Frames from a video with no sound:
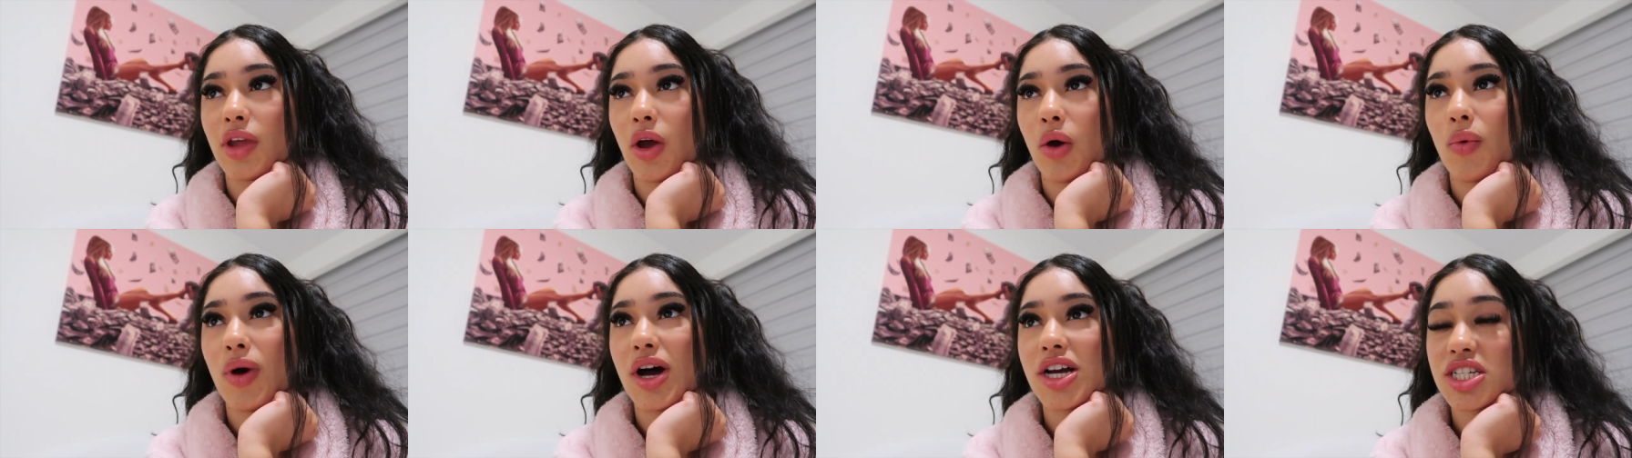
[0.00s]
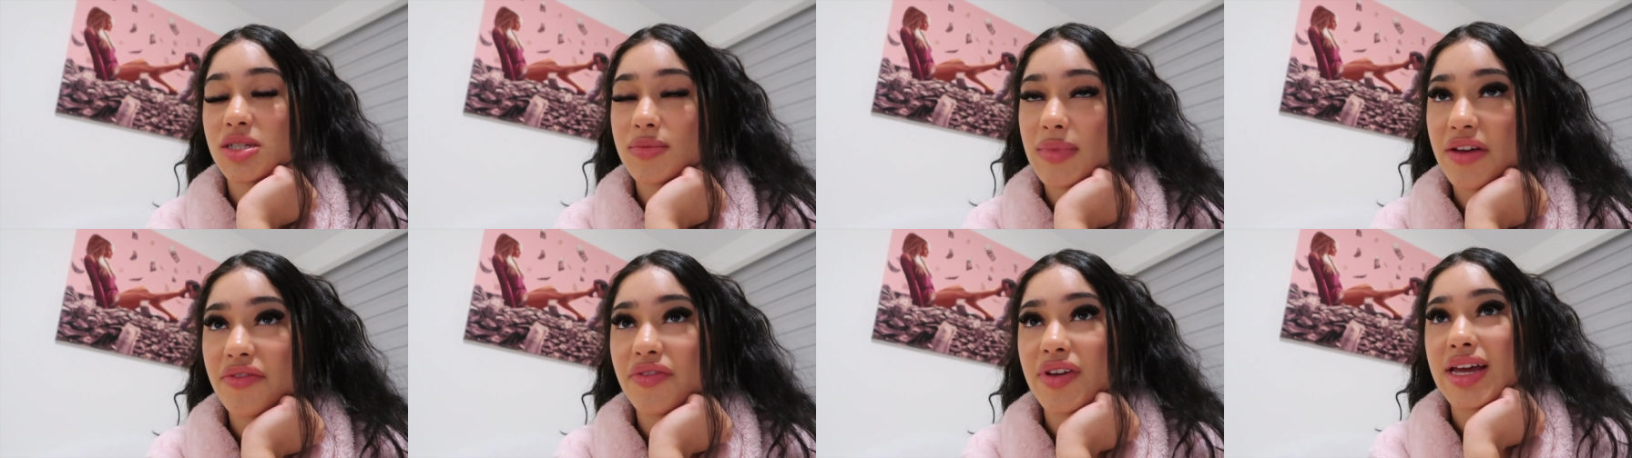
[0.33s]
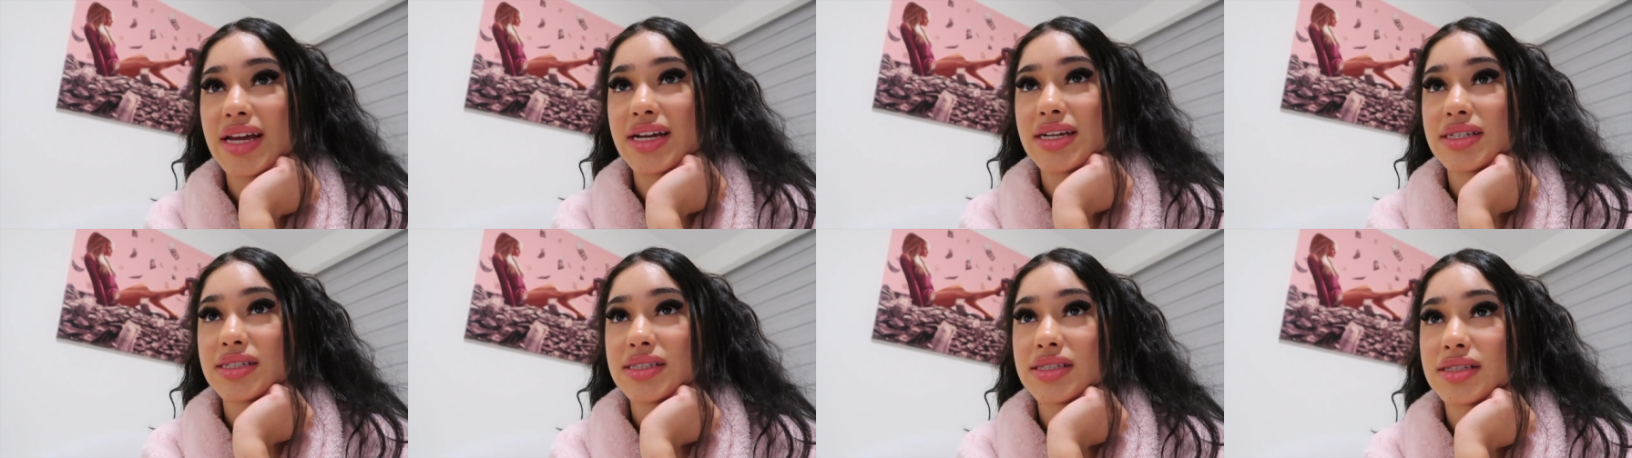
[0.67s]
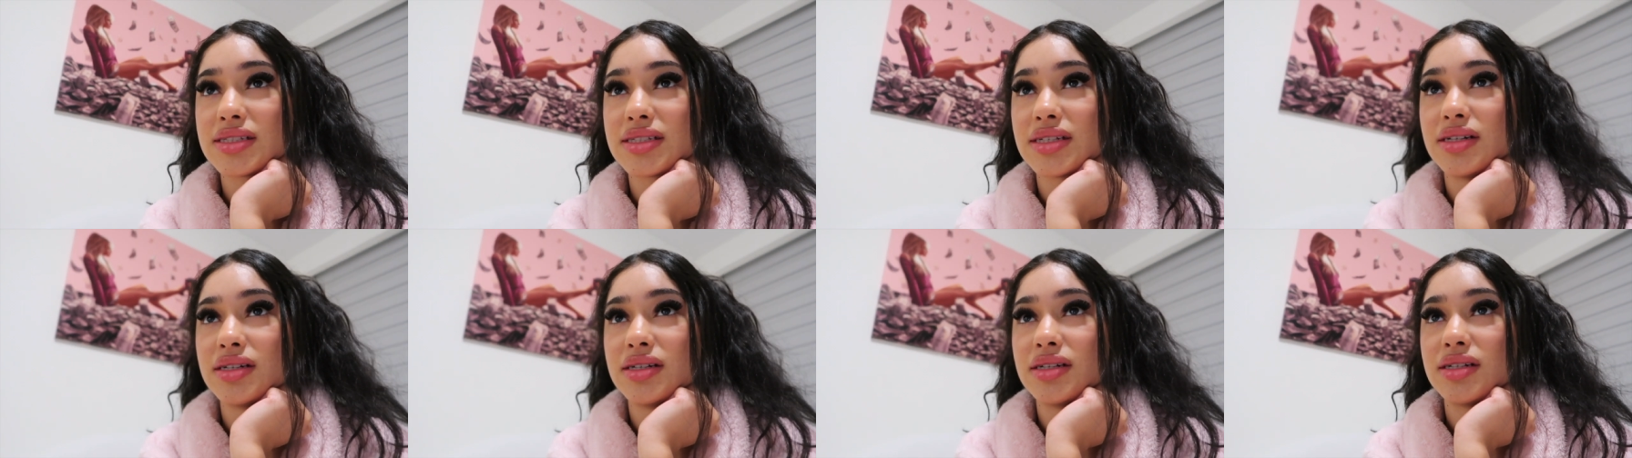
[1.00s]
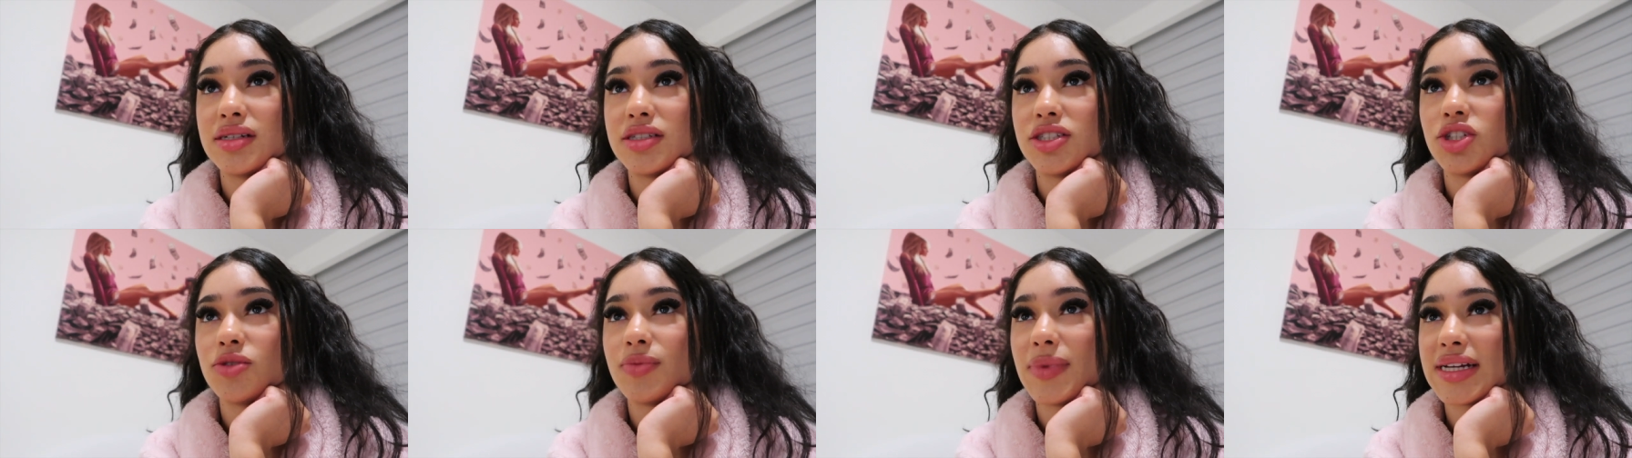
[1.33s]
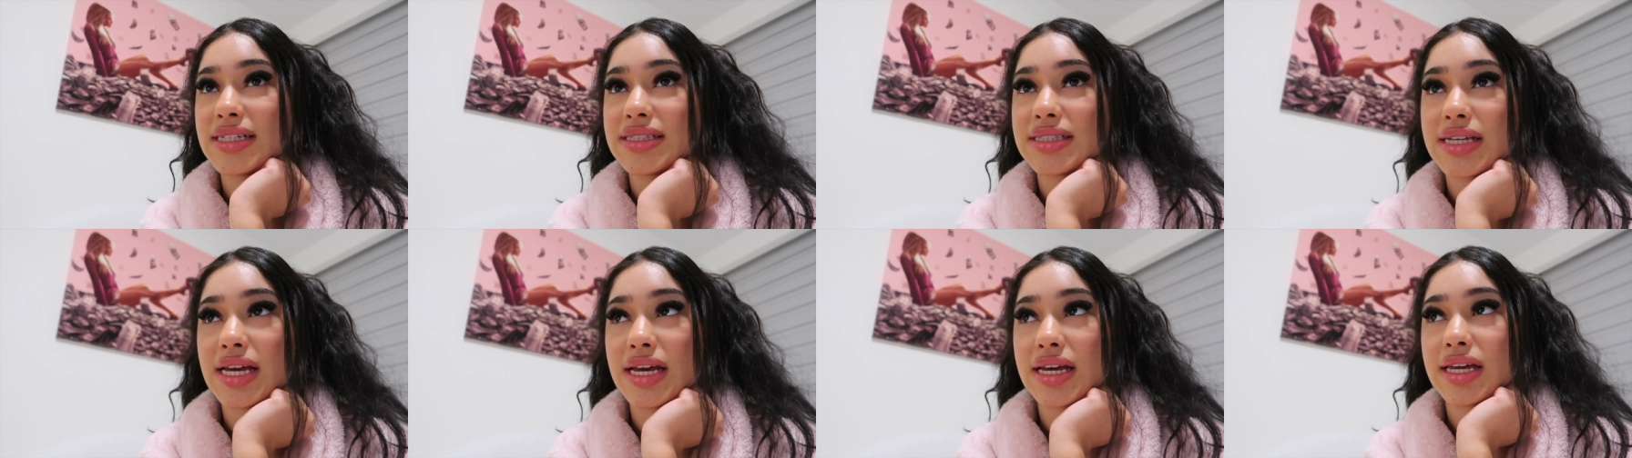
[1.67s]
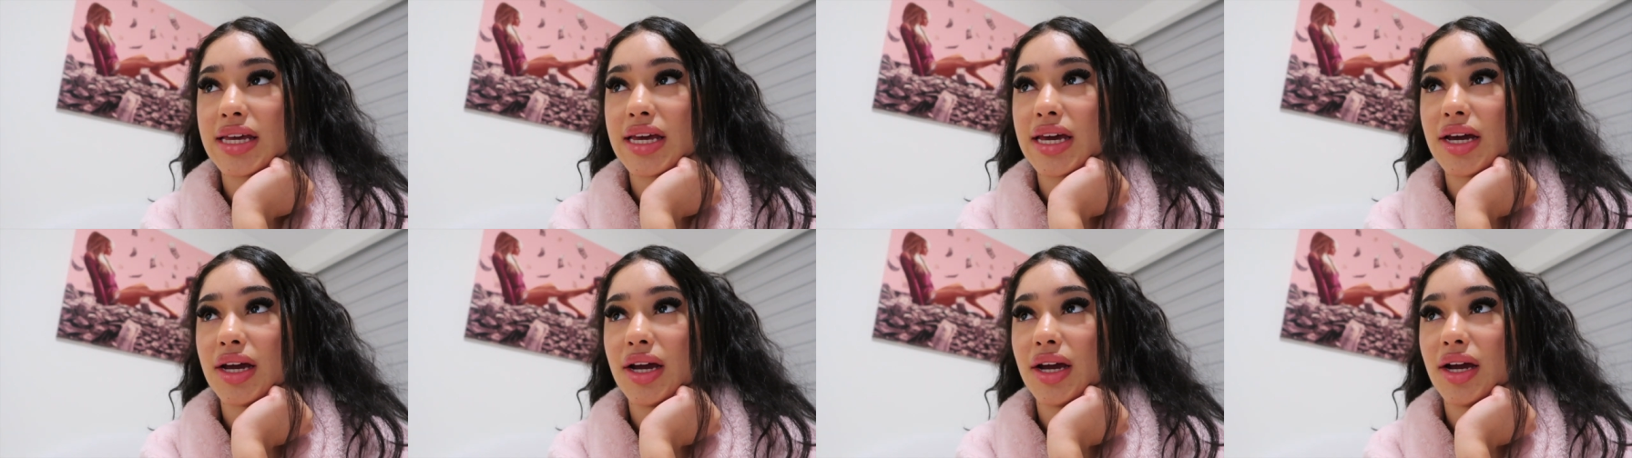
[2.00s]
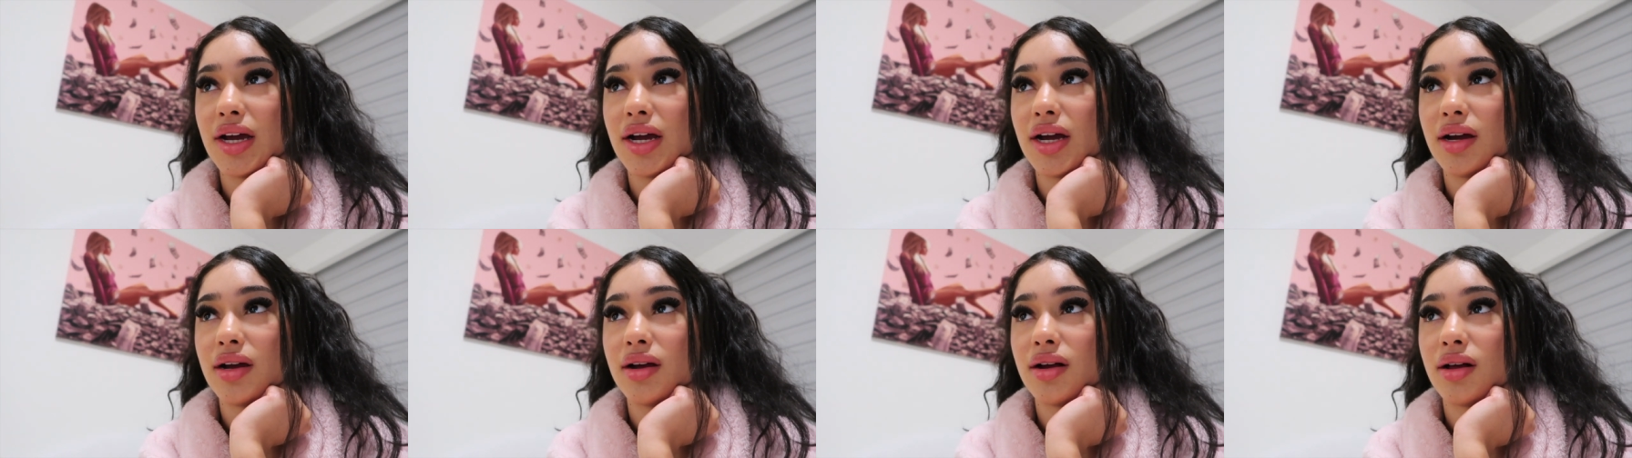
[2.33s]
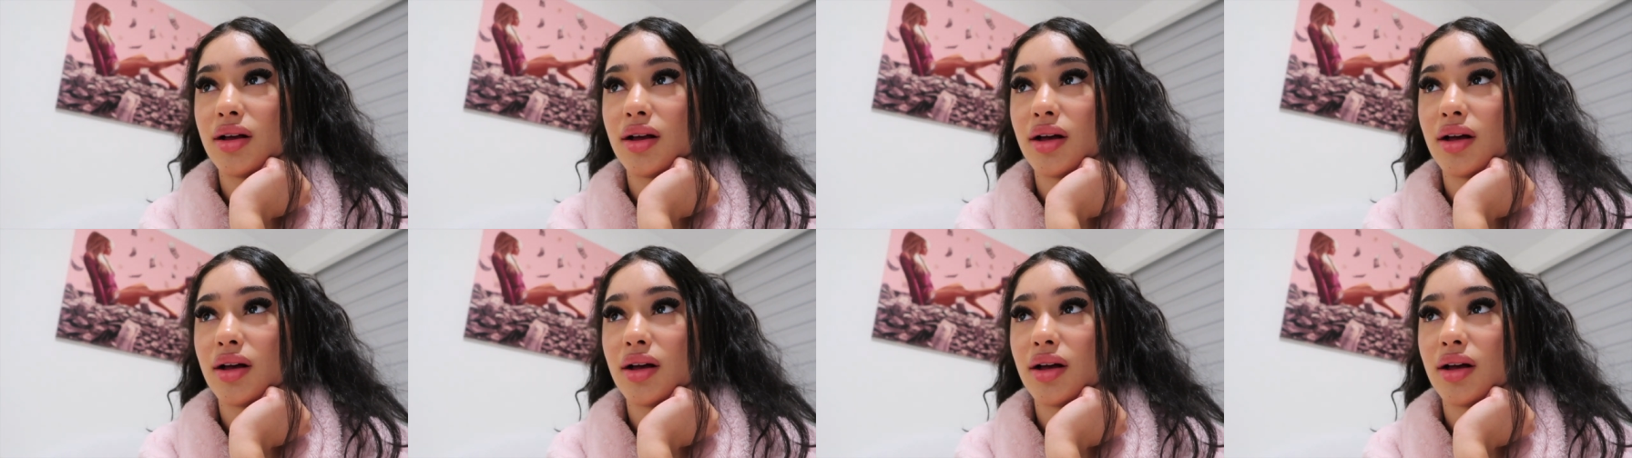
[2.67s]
wash my face, do my skincare.